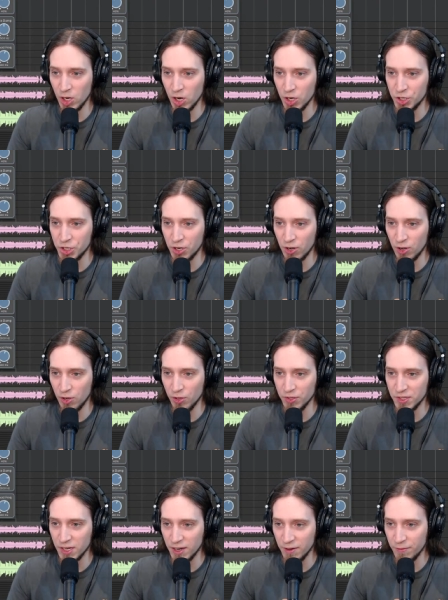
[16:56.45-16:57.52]
large
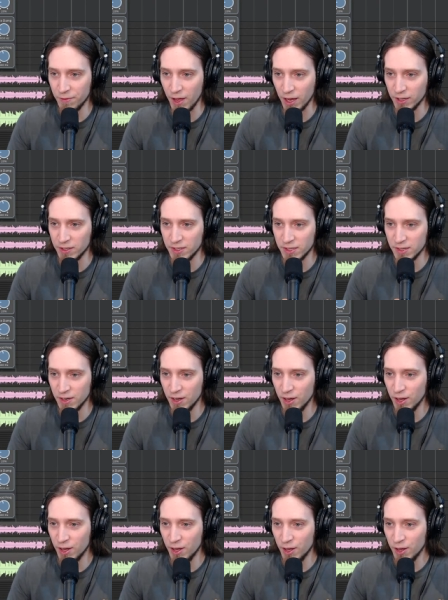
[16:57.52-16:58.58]
halls and effects.
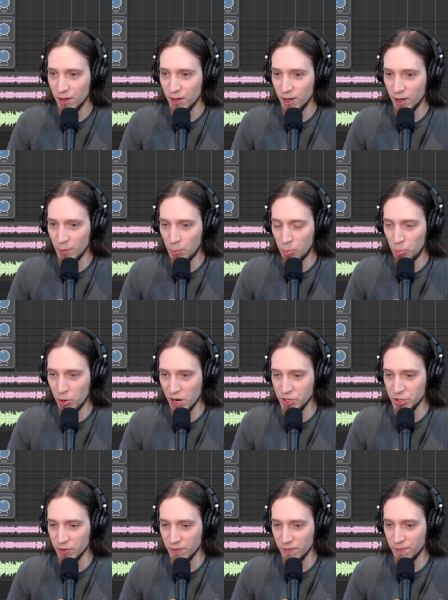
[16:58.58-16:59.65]
A
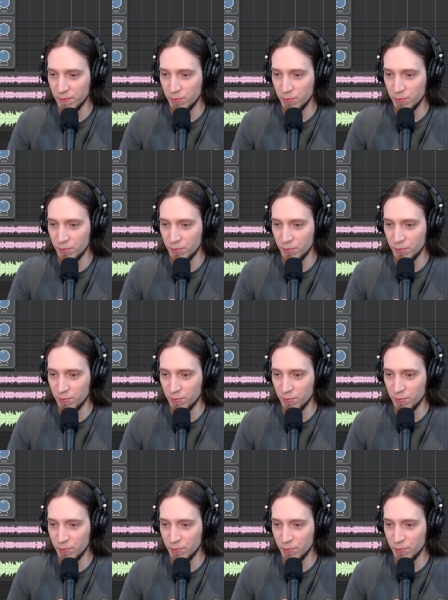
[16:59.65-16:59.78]
bunch of